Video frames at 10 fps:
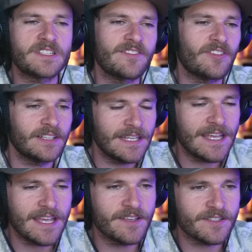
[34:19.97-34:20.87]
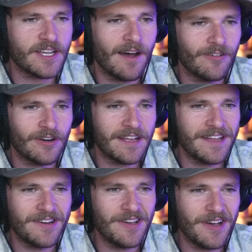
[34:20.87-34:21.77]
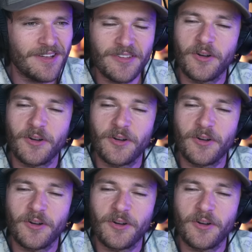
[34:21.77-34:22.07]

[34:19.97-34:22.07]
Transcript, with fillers: specifically is covered in uh,